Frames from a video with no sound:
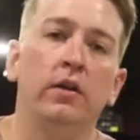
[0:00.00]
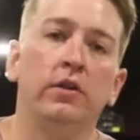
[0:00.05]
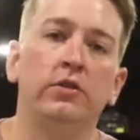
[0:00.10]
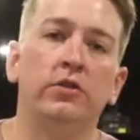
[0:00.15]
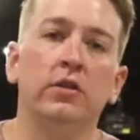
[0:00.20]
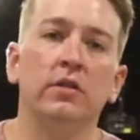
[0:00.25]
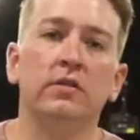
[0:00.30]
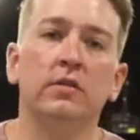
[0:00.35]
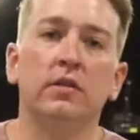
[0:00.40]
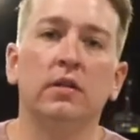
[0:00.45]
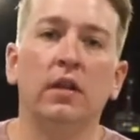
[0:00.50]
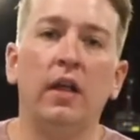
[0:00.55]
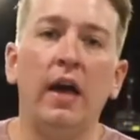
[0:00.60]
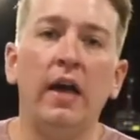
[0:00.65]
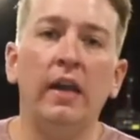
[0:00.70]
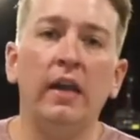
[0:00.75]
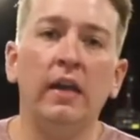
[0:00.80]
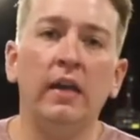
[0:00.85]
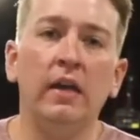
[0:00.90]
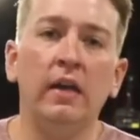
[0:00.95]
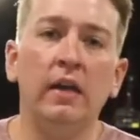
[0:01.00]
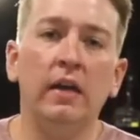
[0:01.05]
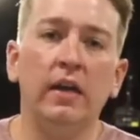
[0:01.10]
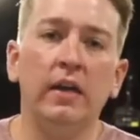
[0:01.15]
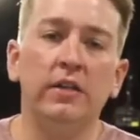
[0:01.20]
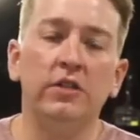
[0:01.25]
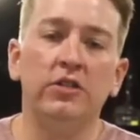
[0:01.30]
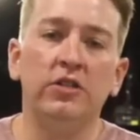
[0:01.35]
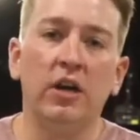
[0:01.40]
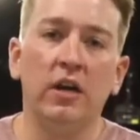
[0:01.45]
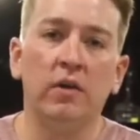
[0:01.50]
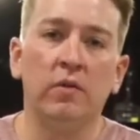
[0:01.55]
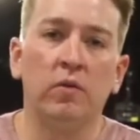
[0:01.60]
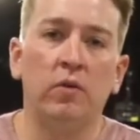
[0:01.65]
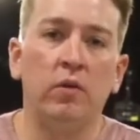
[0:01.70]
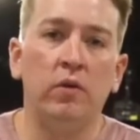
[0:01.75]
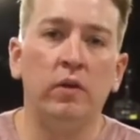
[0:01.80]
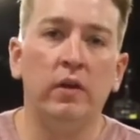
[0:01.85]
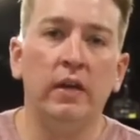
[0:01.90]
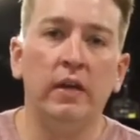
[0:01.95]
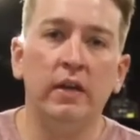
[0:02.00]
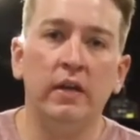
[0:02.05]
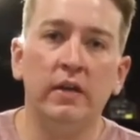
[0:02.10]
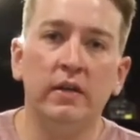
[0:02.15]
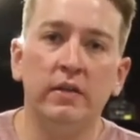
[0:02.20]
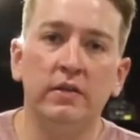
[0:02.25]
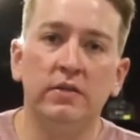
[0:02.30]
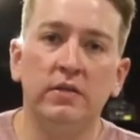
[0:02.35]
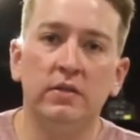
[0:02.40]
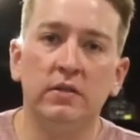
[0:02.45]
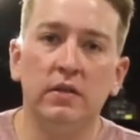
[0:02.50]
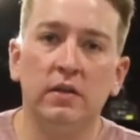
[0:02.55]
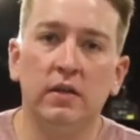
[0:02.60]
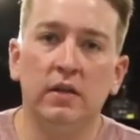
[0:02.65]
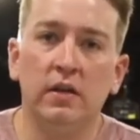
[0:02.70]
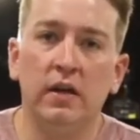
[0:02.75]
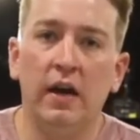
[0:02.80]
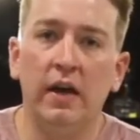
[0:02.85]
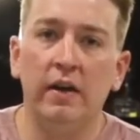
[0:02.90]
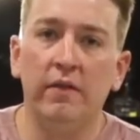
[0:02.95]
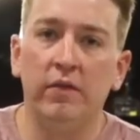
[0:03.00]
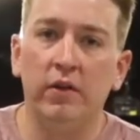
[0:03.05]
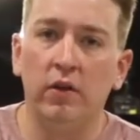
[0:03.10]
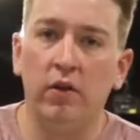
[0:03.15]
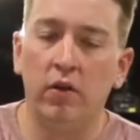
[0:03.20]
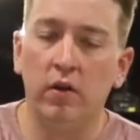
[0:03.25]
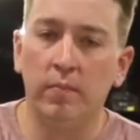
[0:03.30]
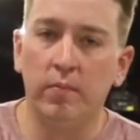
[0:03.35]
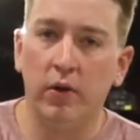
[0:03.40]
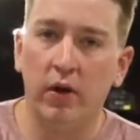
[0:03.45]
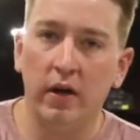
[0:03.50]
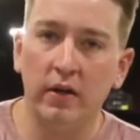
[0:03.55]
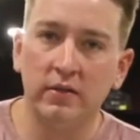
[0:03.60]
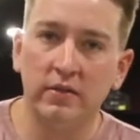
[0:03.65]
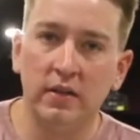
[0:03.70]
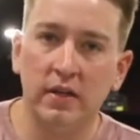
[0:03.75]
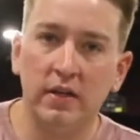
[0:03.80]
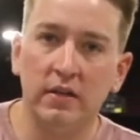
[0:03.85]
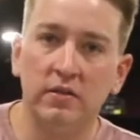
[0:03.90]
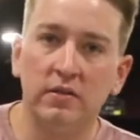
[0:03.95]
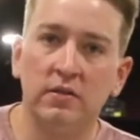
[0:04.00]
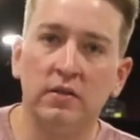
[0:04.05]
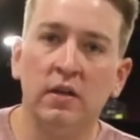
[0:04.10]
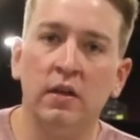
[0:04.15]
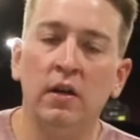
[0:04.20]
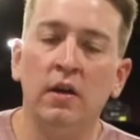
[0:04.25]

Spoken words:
Just lighting in general is kind of a long process.